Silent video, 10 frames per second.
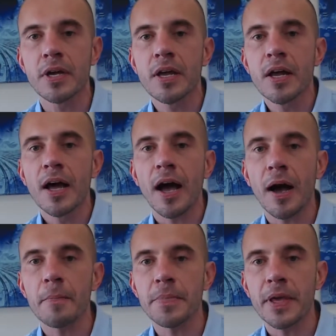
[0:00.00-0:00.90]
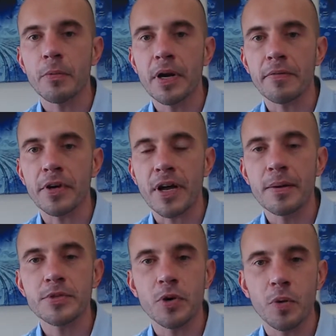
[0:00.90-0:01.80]
whenever it
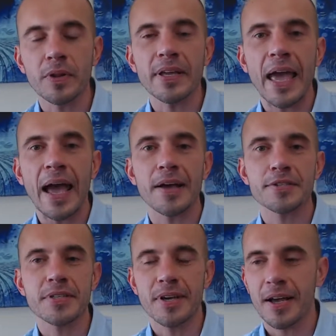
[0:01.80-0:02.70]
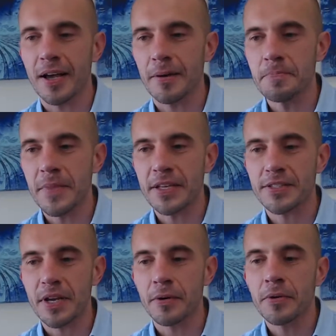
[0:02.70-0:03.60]
comes to oil and gas. And
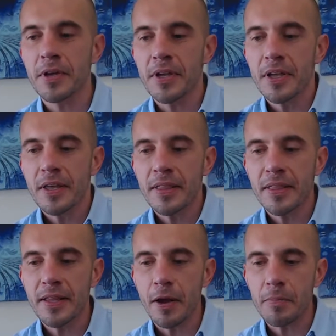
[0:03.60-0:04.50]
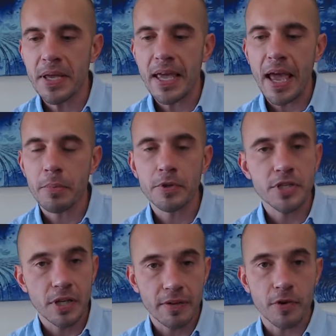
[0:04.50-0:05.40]
so, being able to
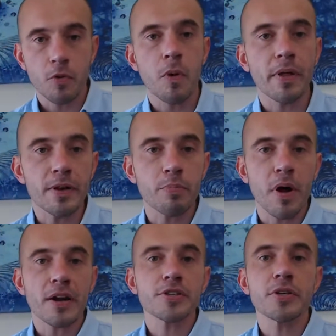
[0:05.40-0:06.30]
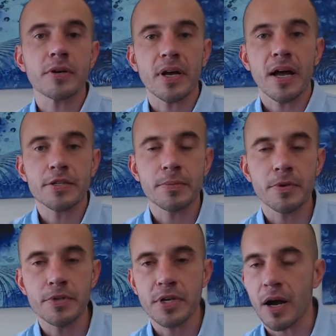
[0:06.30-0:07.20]
deliver quality products to your
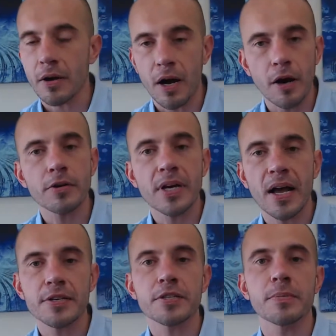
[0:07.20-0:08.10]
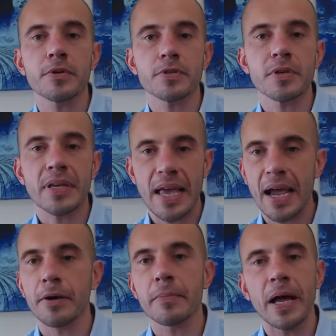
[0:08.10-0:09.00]
customers, our customers
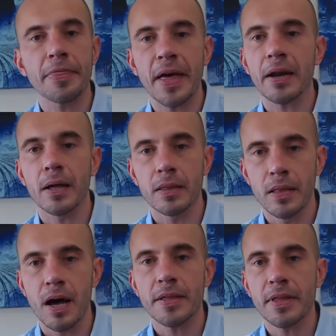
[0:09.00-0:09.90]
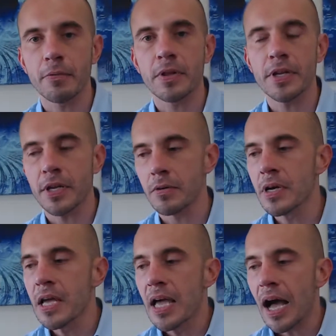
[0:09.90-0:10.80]
care about that a lot. They really do.
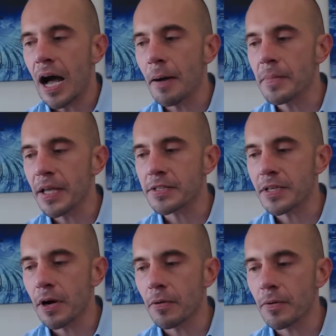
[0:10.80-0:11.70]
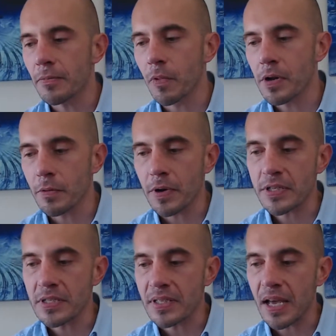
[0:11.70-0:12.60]
And so one of the
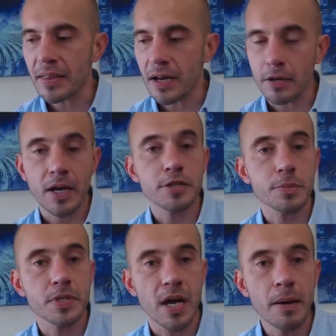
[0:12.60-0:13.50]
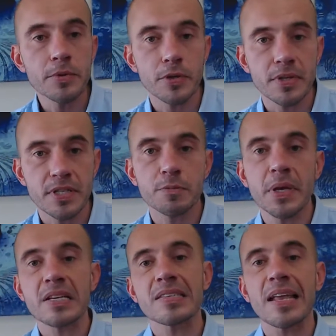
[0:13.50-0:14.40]
reasons that our customers come to us is
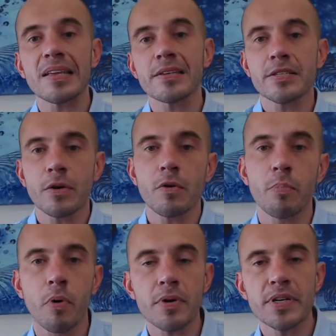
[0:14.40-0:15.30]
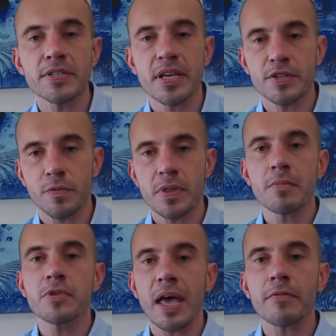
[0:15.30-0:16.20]
because that is so important, is for them
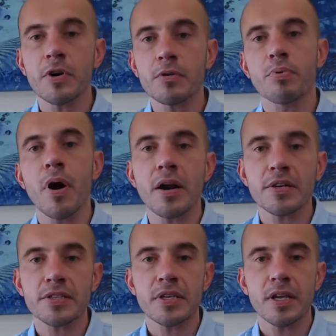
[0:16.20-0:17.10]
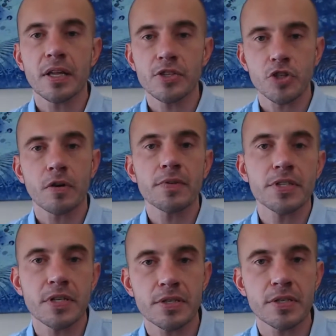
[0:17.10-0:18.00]
to have good products and
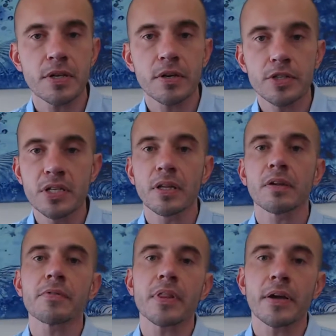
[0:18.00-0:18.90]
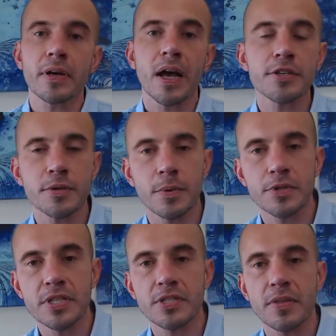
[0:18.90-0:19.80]
services to deliver to their customers.
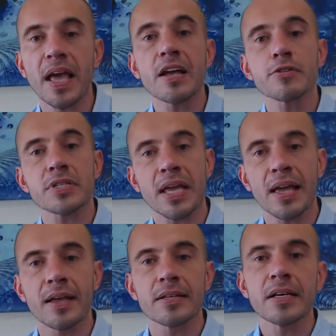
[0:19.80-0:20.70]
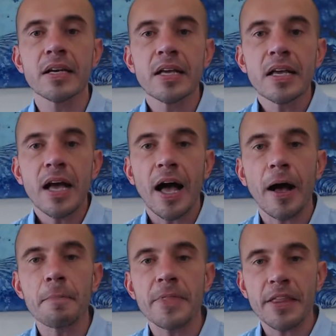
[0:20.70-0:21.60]
And so they understand
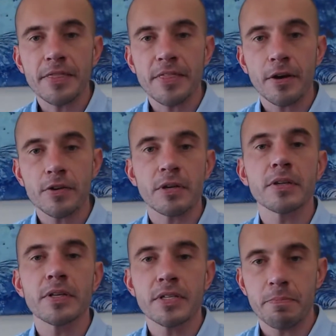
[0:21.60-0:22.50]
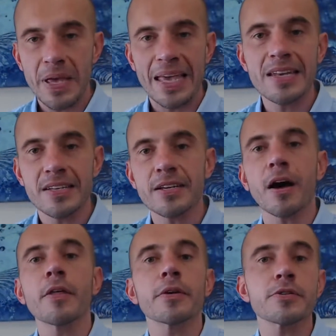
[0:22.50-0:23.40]
that they're dependent
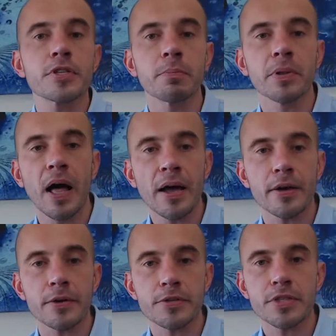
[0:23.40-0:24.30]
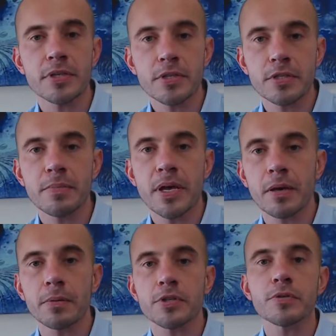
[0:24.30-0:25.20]
on their suppliers to be
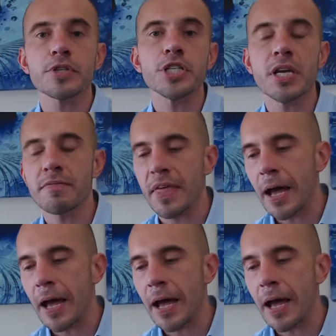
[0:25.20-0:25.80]
able to achieve that.